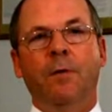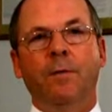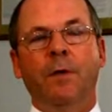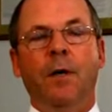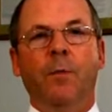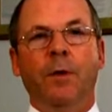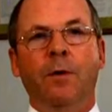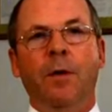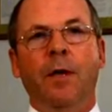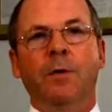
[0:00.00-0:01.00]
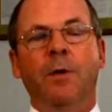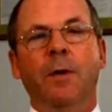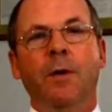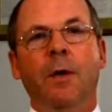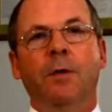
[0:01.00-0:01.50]
Obviously I'll be doing the next one,
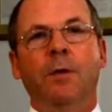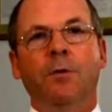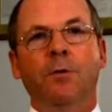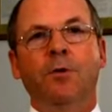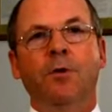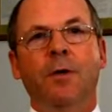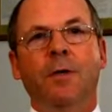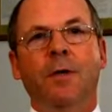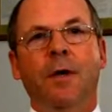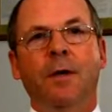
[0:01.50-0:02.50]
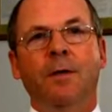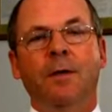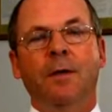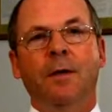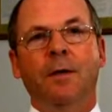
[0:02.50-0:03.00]
so do tune into that
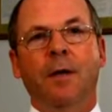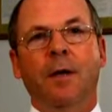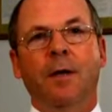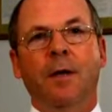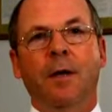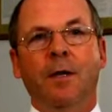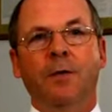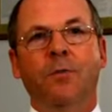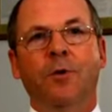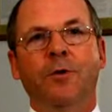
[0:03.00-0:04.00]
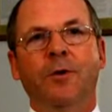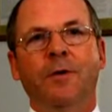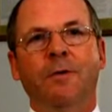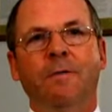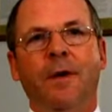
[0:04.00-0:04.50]
and hear some more
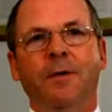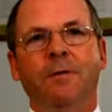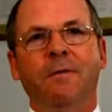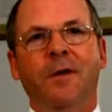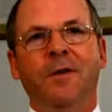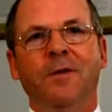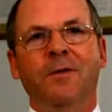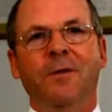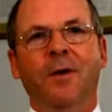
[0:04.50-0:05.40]
interesting facts and figures.